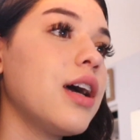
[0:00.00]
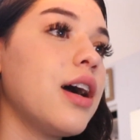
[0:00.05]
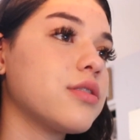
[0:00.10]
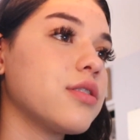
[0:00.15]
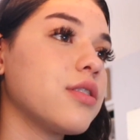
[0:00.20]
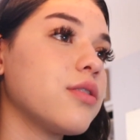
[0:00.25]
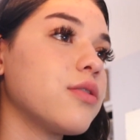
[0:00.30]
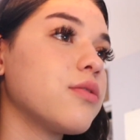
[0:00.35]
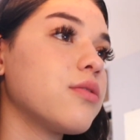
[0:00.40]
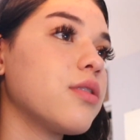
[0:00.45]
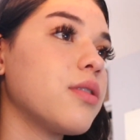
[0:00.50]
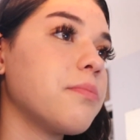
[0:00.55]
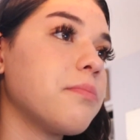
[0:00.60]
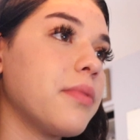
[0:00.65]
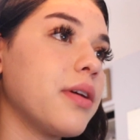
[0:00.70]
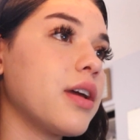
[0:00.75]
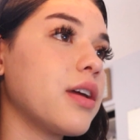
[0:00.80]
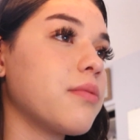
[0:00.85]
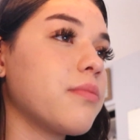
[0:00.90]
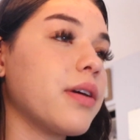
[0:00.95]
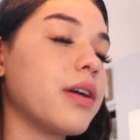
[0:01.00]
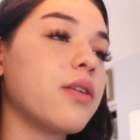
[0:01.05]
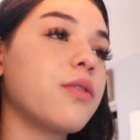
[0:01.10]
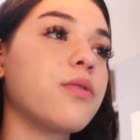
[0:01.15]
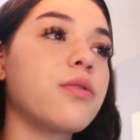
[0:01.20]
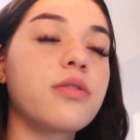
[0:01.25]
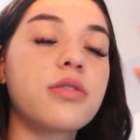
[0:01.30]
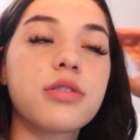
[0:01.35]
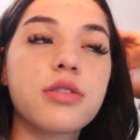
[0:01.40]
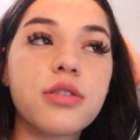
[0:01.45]
So made my
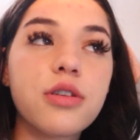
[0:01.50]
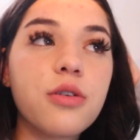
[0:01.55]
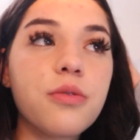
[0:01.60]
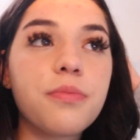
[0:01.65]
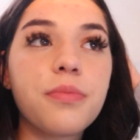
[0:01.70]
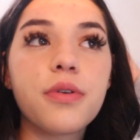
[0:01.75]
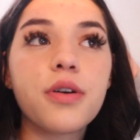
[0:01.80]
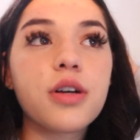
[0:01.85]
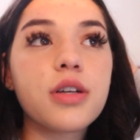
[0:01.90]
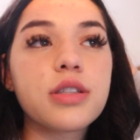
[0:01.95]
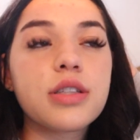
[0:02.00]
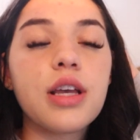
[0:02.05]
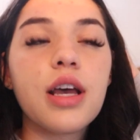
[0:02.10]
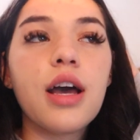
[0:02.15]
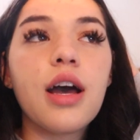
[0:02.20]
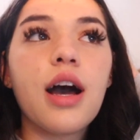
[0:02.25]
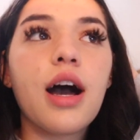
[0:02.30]
course notebooks.